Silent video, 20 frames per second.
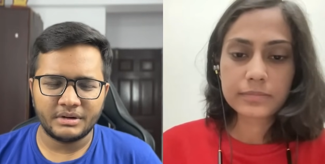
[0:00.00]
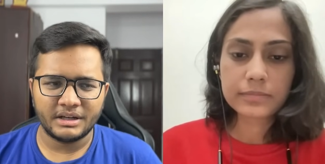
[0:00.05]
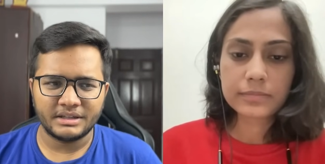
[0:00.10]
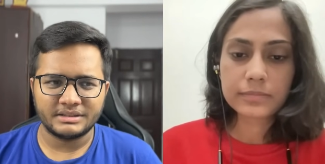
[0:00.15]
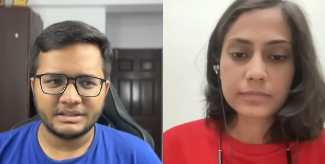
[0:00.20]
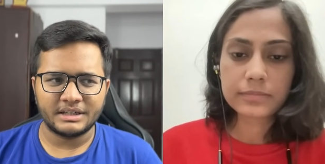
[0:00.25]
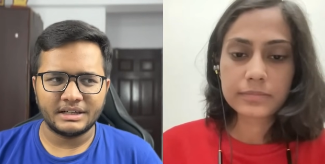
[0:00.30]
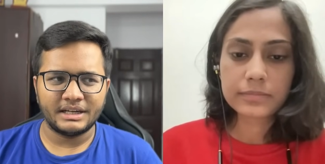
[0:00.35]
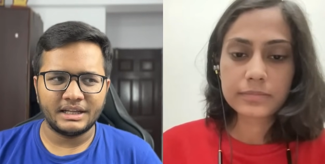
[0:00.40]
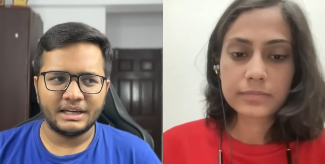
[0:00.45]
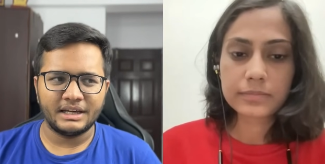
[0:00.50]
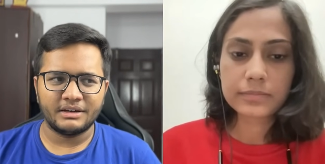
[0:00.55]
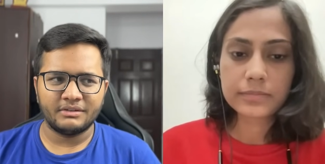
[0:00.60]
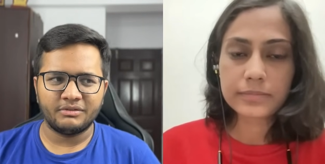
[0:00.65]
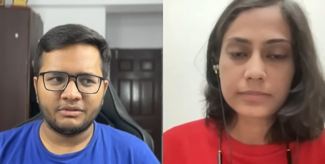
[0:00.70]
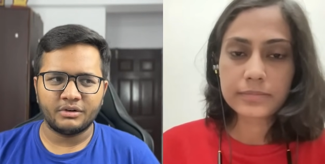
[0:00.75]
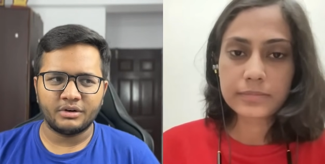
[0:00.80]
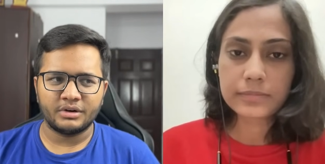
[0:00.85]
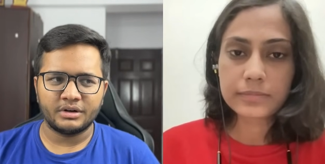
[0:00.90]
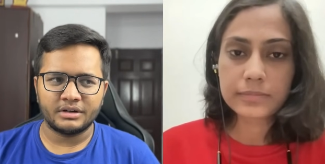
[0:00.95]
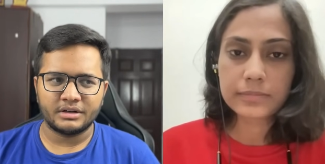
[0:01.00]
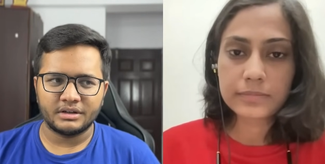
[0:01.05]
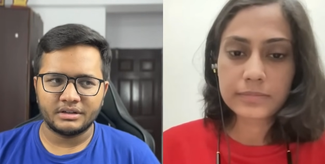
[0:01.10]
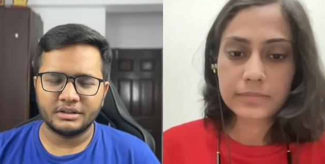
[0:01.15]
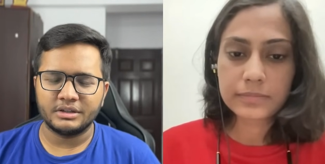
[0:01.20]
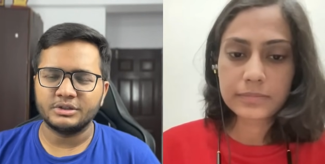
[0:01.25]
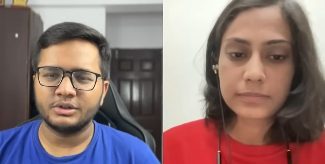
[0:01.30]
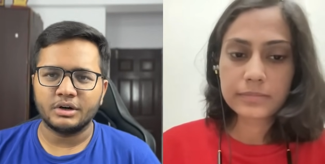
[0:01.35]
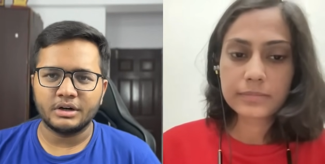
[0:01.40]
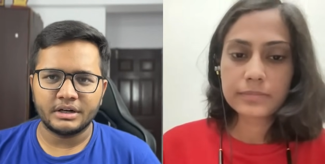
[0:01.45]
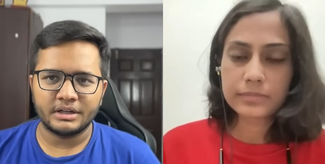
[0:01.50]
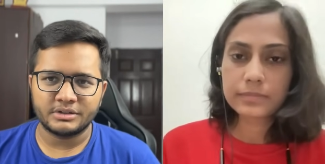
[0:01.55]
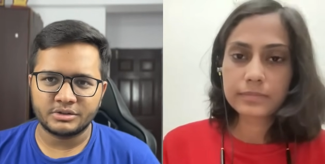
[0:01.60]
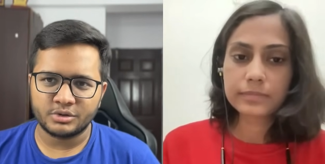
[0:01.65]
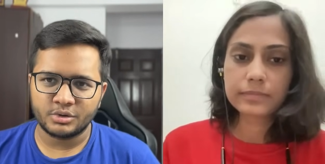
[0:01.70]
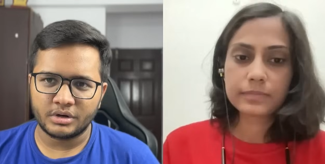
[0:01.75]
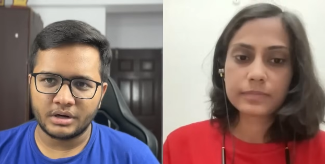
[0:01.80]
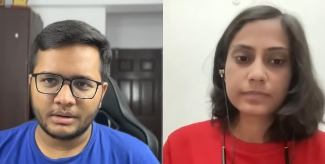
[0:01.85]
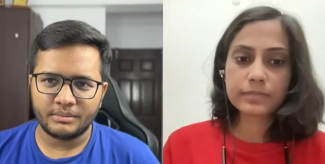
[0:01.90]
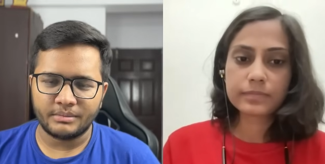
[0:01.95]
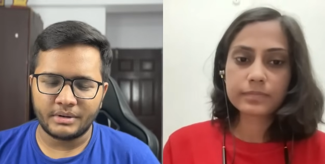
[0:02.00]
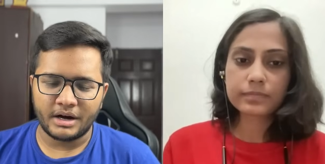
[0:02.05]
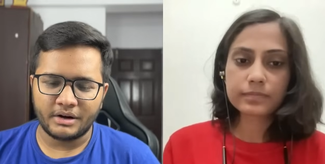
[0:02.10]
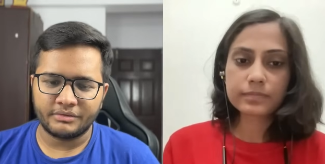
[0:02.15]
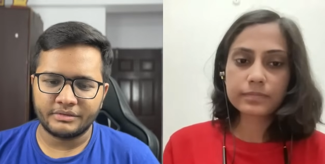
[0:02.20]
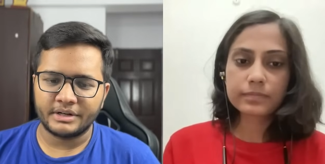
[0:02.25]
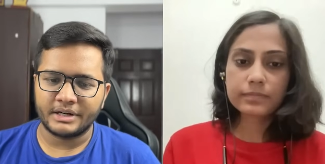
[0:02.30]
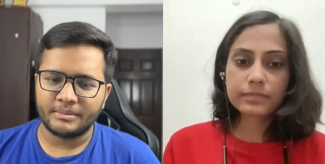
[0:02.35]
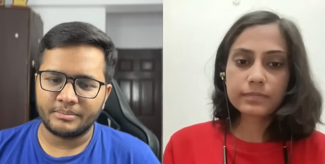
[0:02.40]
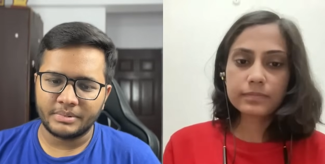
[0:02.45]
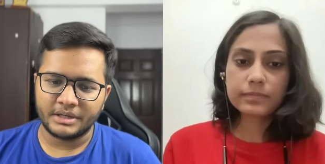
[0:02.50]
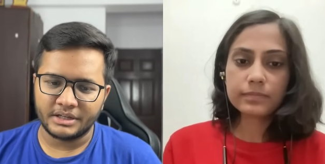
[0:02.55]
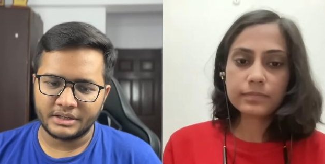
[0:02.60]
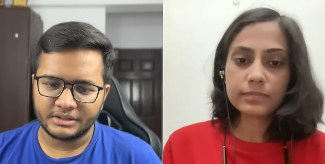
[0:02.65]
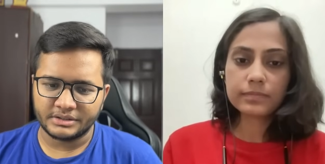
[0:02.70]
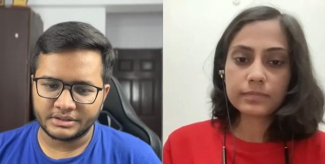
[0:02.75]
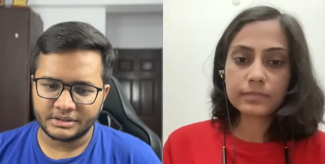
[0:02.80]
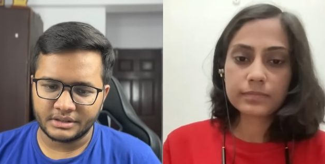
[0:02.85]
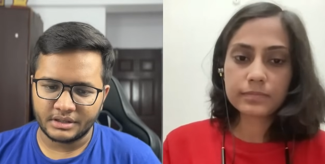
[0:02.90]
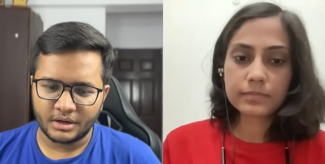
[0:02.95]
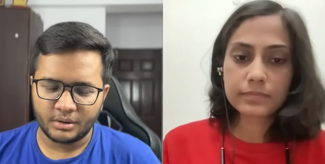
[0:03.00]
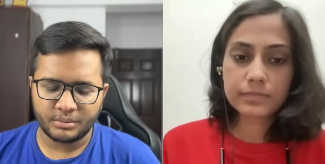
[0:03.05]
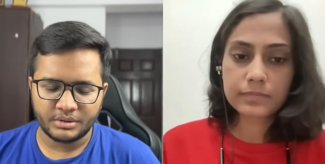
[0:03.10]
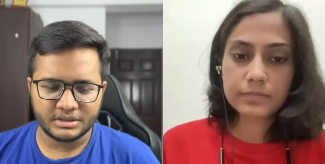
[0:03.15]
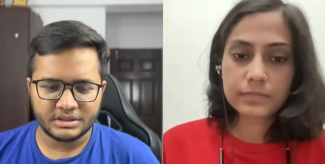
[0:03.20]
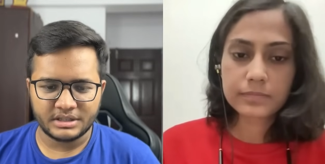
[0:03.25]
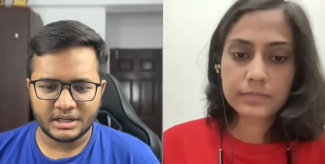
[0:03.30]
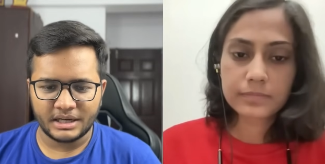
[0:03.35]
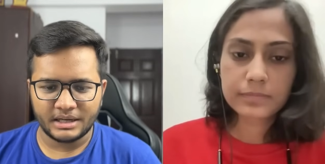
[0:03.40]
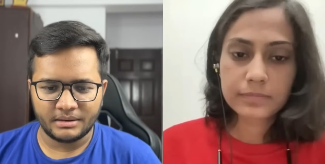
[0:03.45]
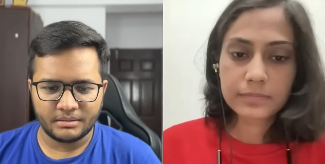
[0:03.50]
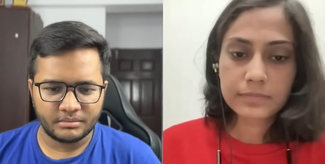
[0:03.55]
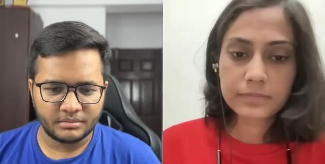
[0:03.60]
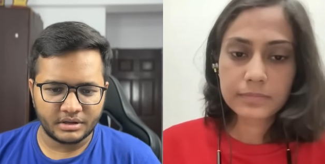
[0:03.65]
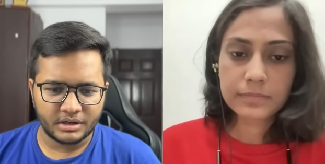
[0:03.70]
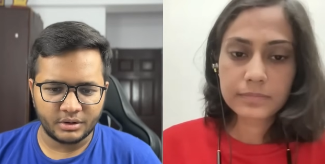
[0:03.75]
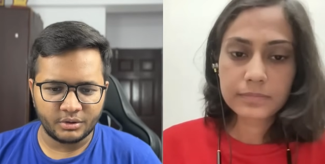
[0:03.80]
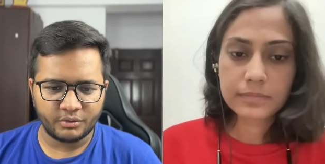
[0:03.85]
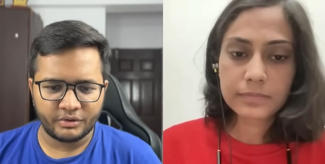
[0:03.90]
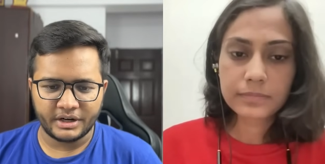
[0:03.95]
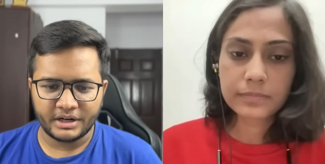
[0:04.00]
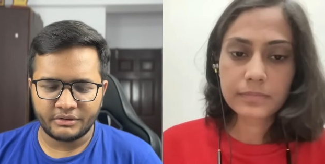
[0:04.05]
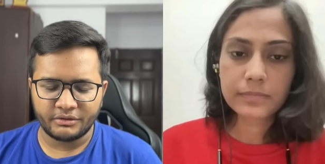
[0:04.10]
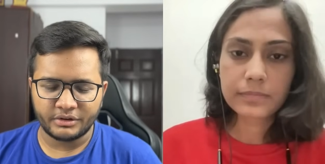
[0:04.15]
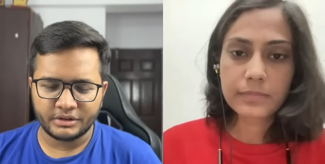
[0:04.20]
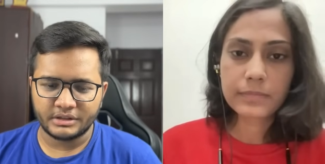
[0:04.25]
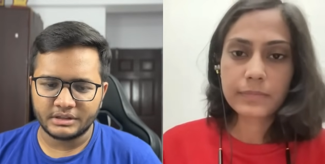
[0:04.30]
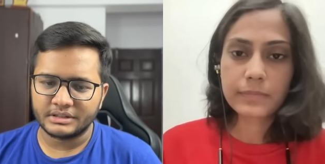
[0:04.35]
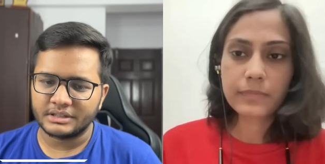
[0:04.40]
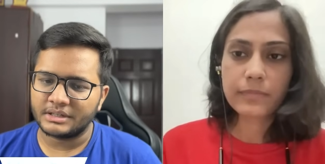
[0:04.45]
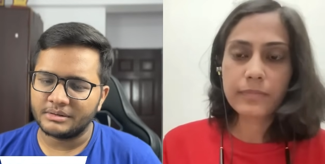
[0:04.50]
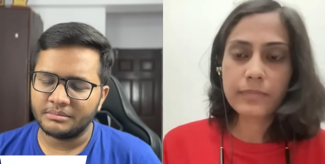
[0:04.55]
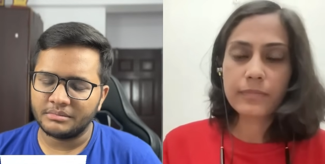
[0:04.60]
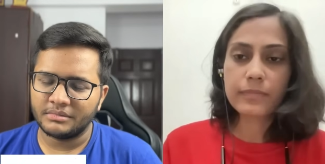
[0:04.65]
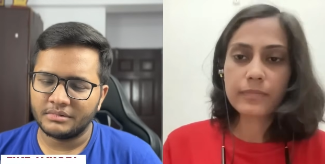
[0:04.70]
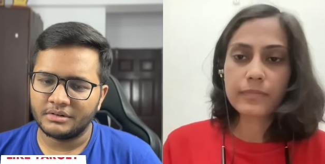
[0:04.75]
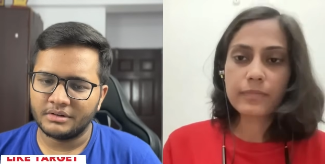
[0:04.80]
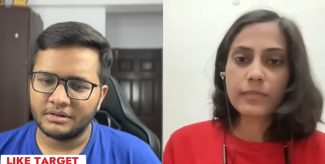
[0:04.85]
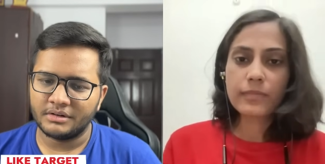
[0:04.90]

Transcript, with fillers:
Speaker 1: does it take for the shortlist to come after application? How much time did you wait for the same?